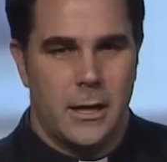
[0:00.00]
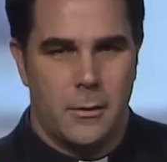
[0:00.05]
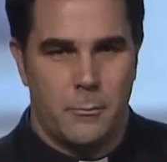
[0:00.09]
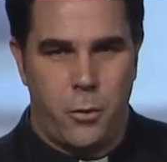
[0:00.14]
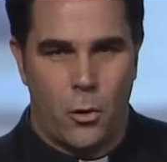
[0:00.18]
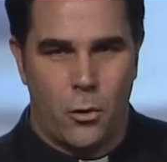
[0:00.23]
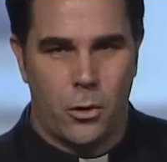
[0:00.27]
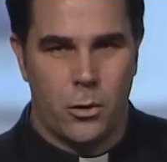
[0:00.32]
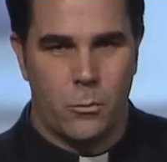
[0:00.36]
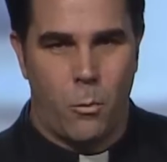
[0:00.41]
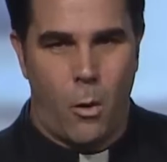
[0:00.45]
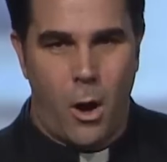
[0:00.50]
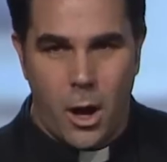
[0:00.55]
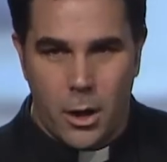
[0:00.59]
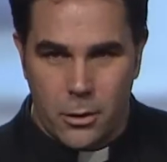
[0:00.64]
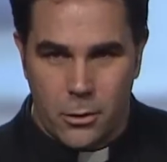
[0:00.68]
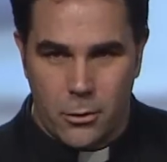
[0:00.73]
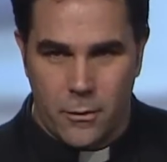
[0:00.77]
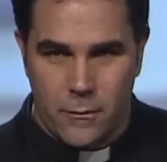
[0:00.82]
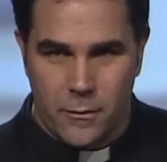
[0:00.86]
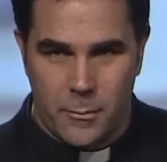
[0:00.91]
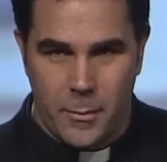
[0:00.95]
poured
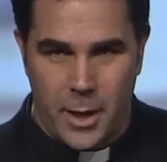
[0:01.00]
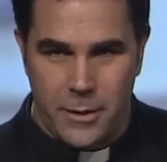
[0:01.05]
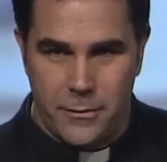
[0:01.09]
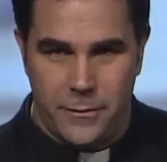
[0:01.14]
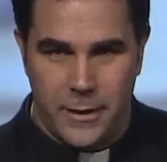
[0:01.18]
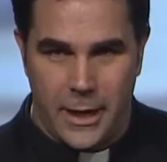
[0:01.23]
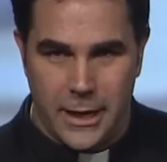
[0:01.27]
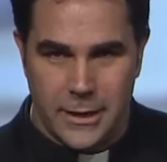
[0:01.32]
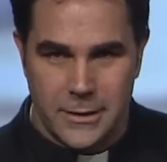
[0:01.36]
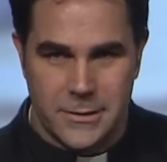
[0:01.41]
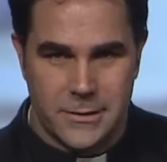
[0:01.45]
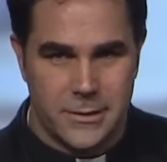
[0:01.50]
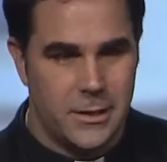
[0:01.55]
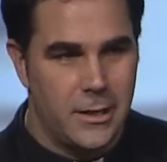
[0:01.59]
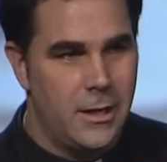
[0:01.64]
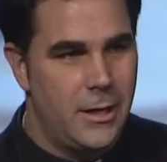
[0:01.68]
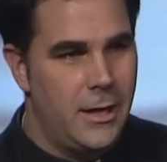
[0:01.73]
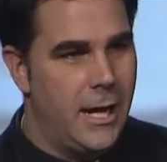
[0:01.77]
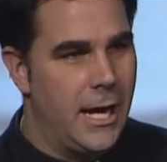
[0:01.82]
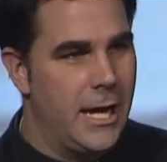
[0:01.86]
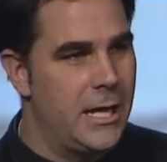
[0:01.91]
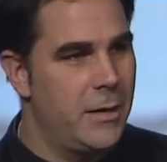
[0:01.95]
water over my face,
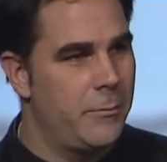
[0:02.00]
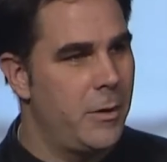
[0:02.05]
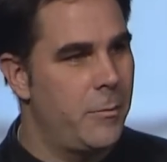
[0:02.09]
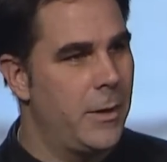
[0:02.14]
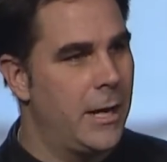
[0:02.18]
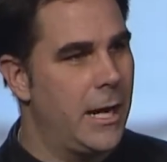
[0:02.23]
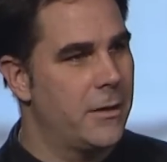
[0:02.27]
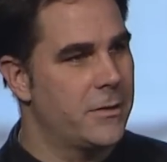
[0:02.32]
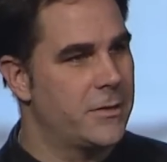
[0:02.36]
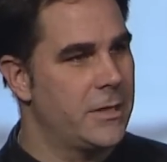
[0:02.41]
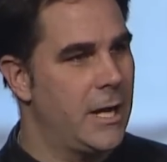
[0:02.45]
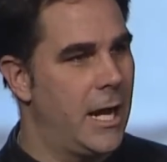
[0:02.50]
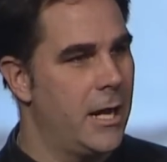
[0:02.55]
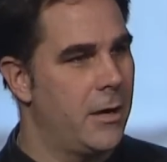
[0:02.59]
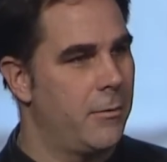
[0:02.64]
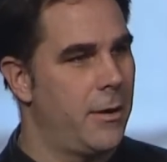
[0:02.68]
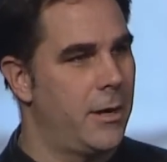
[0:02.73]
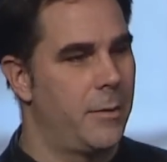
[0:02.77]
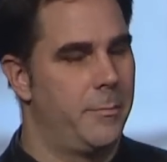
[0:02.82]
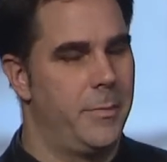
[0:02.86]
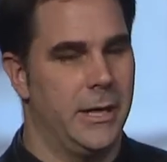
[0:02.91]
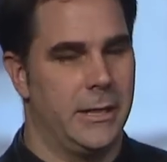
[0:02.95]
and then we went outside
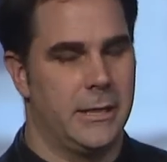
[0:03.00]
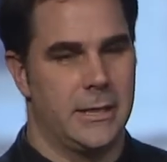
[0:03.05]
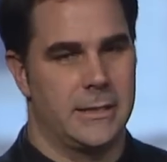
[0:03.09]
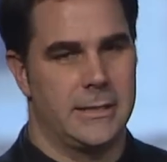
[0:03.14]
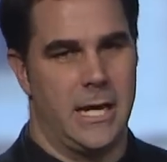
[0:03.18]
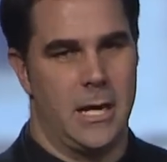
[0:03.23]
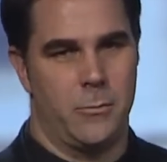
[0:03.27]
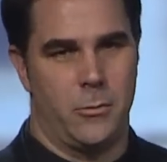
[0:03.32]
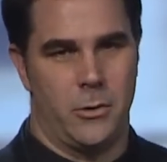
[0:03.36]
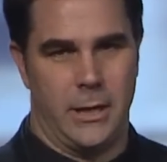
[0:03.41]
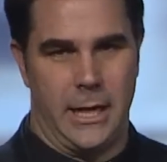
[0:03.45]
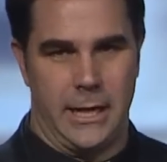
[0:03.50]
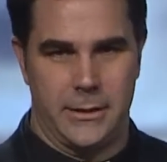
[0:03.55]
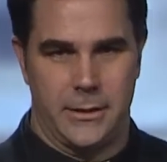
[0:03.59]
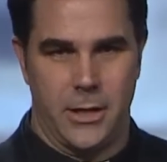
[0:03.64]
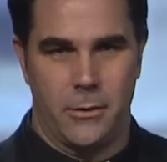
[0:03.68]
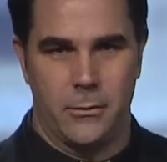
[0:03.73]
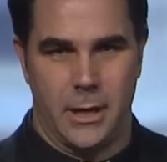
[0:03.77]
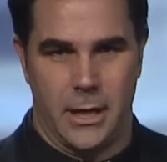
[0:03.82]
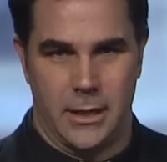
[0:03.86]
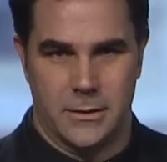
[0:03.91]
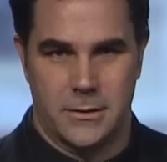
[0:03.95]
around a picnic table and ate
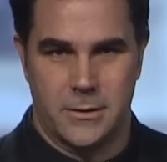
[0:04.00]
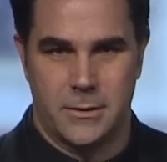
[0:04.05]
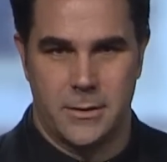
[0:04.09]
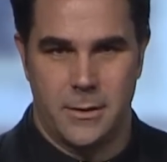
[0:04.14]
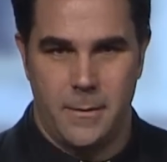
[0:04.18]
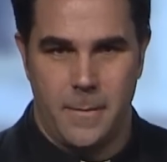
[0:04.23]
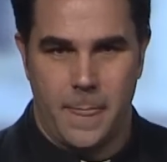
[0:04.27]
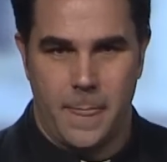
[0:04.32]
donuts.